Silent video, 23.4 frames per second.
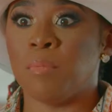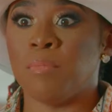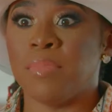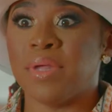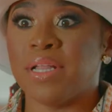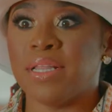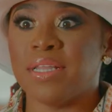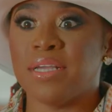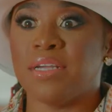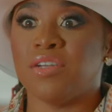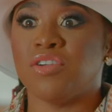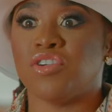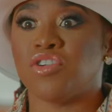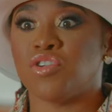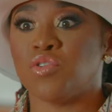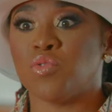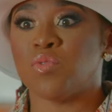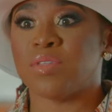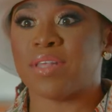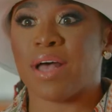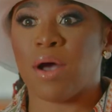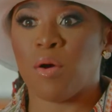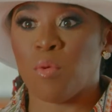million
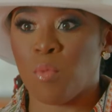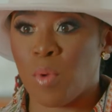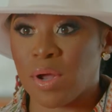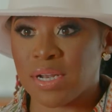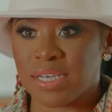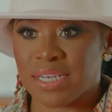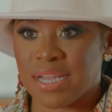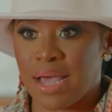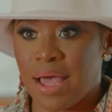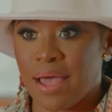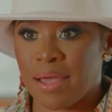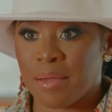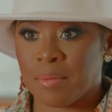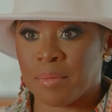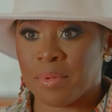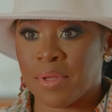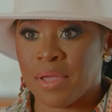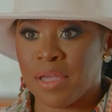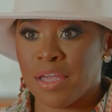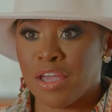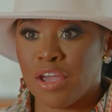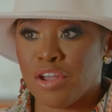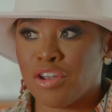shoes out one time.
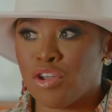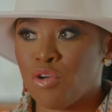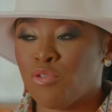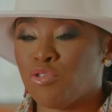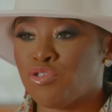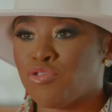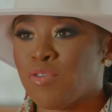Don't